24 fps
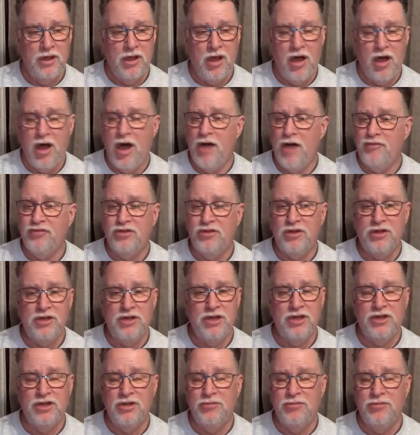often
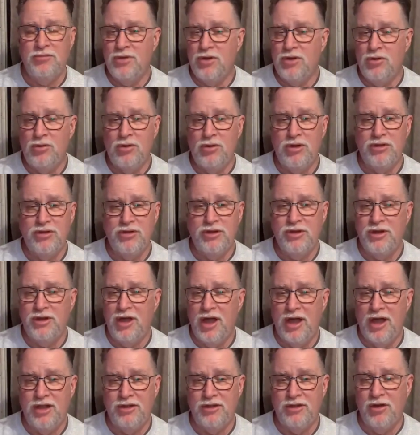in the middle of the
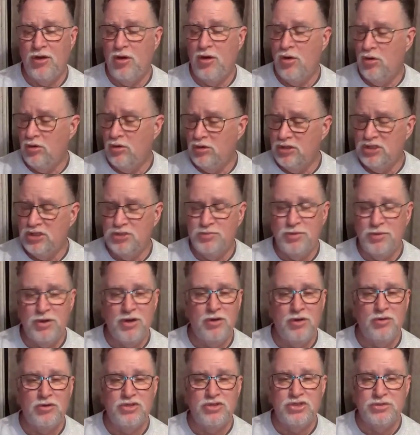night, the Holy
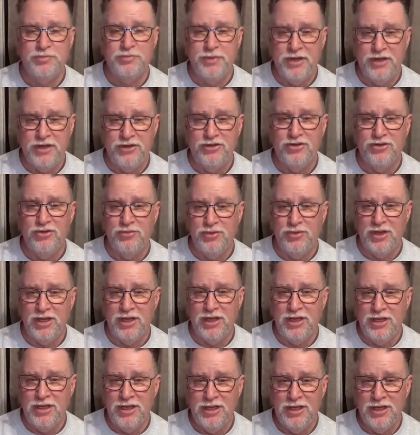Spirit will speak to
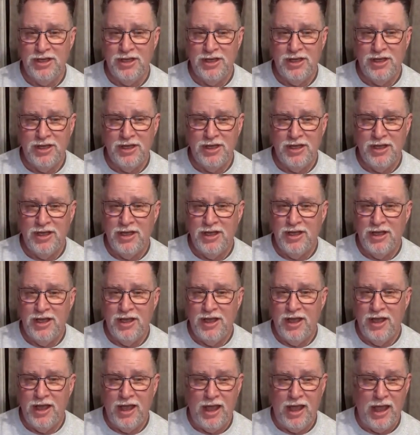me
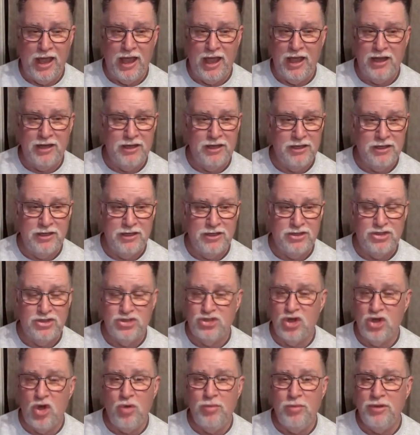and
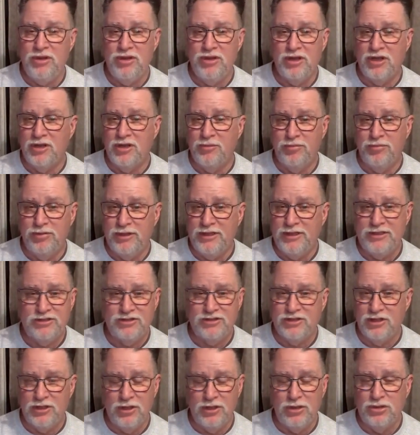show me the complete
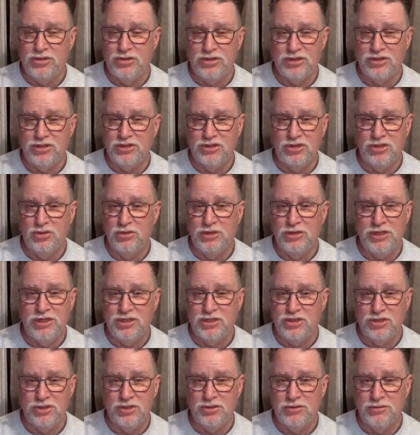solution to an
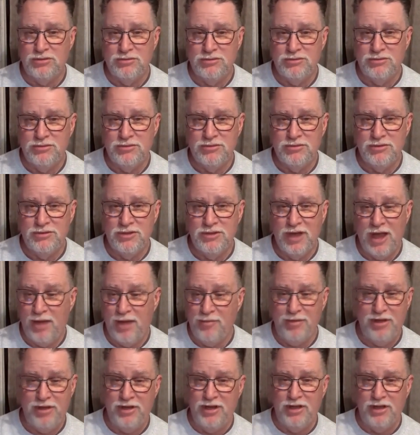issue. I
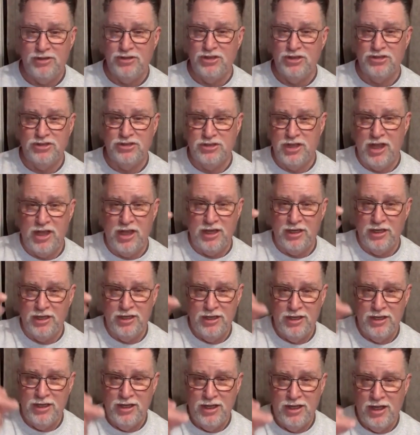mean, he'll just like,
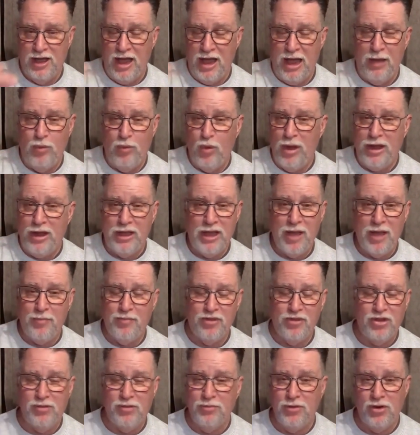I wake up
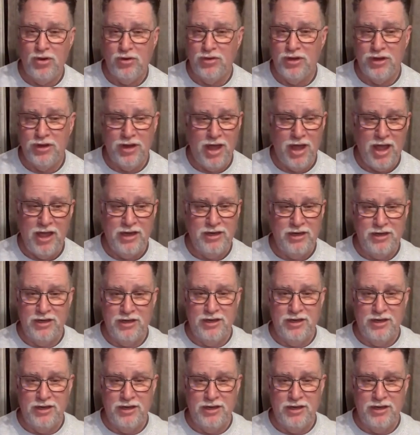in the middle of the night